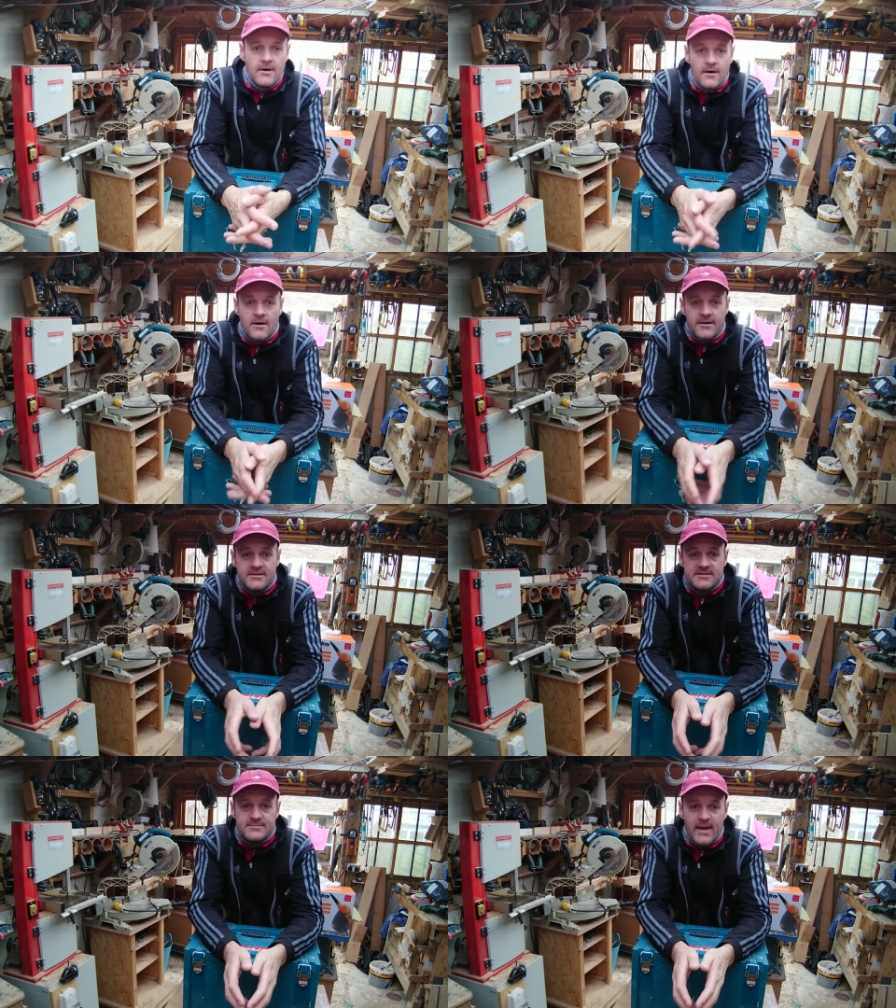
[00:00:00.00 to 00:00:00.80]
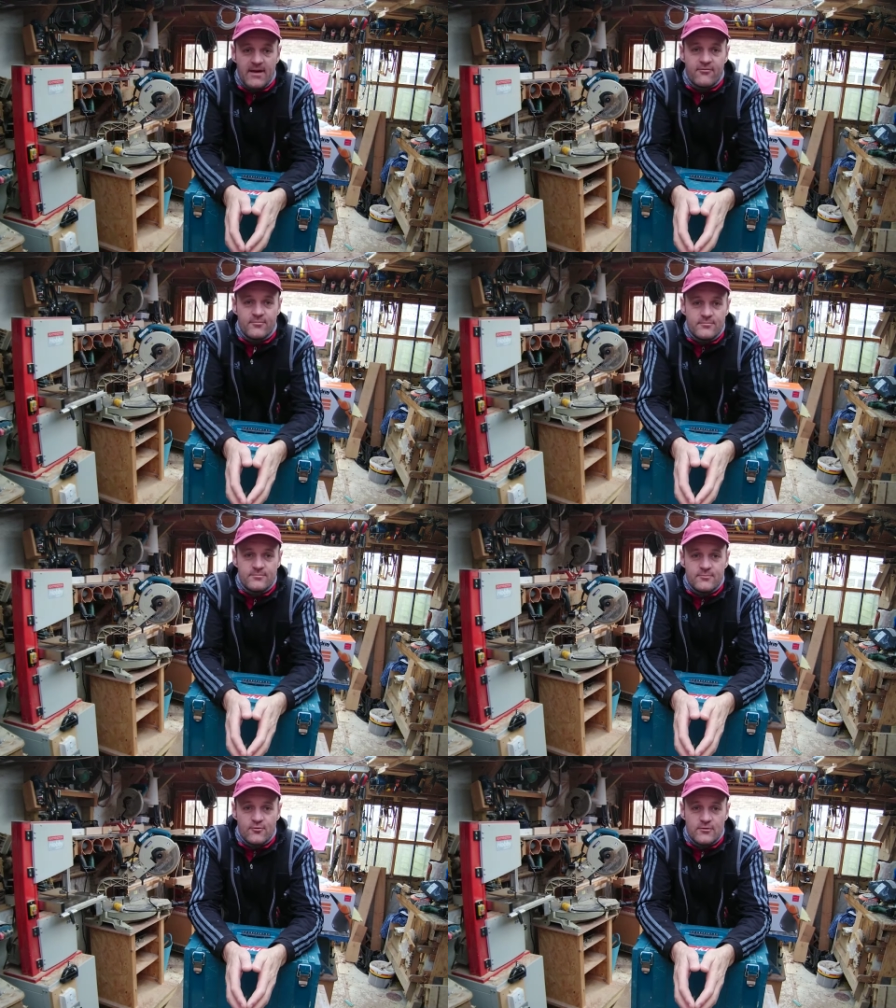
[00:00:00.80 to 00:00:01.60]
Hi, this is Matt from
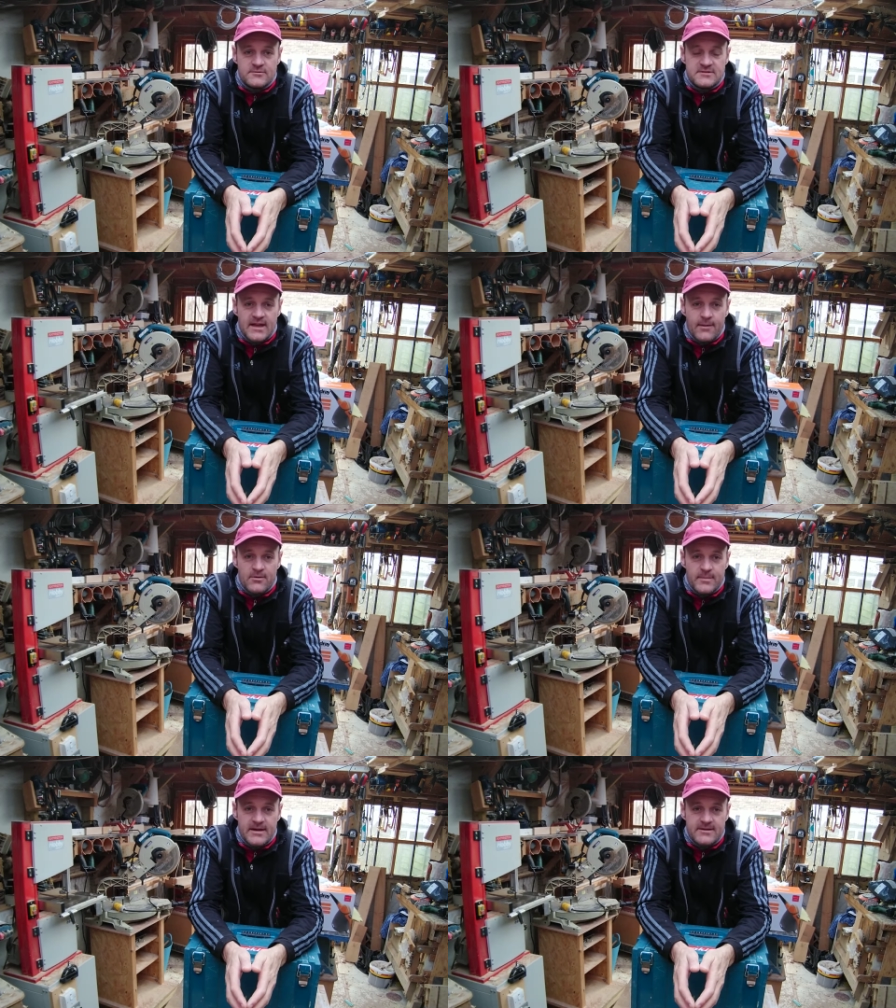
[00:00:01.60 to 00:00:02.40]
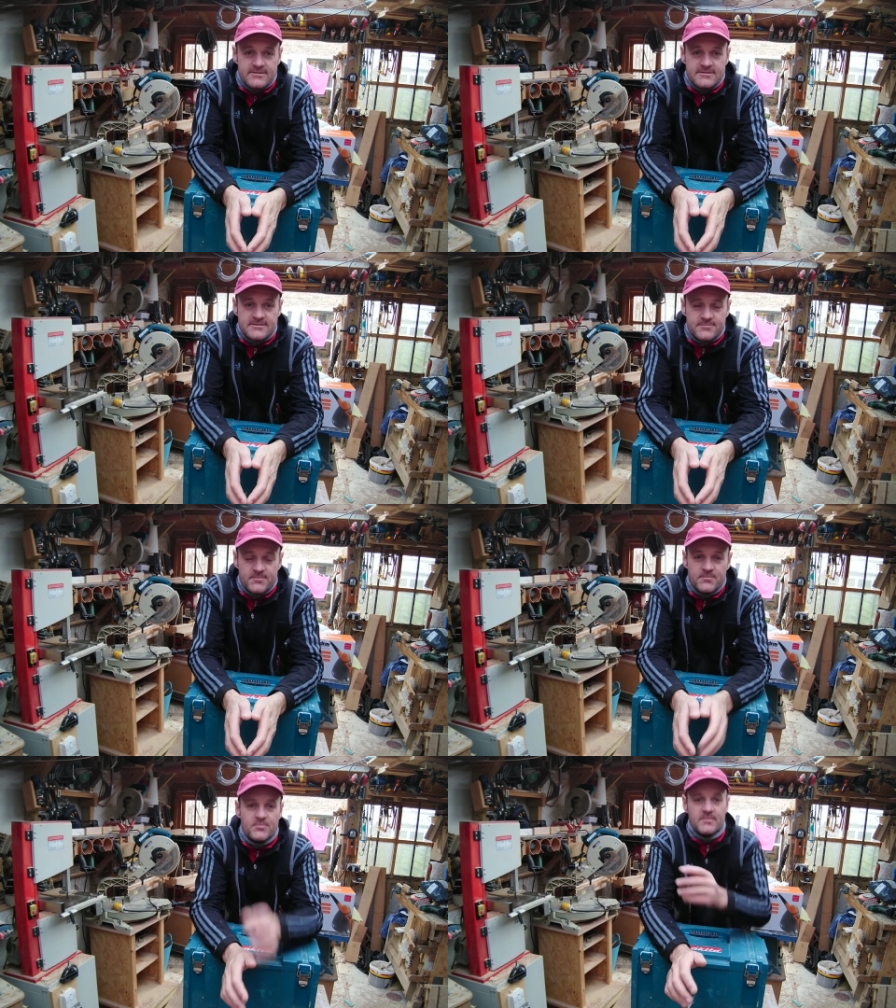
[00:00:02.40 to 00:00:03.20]
Crooks the Cabinet Makers.
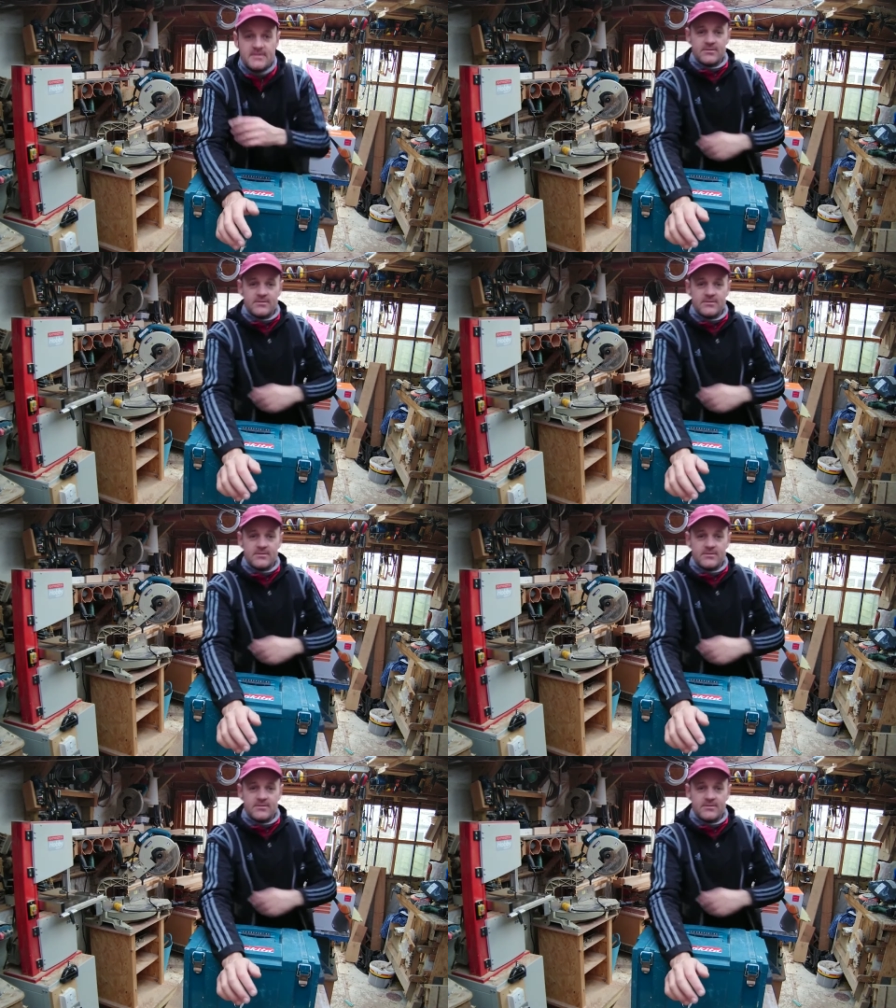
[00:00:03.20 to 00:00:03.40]
This